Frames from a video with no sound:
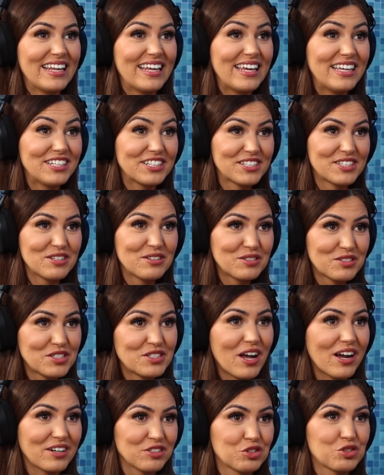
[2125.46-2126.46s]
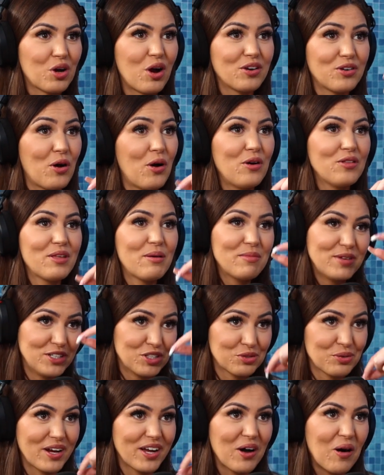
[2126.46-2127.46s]
And he just stuck a straw in all of them and
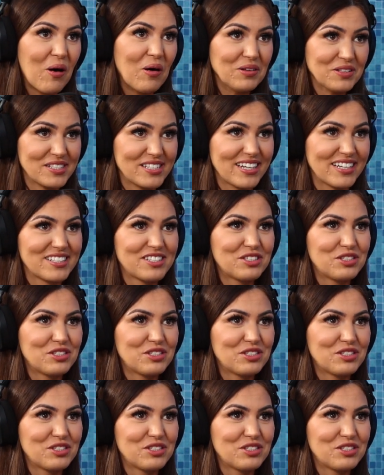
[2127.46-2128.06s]
drank all 6.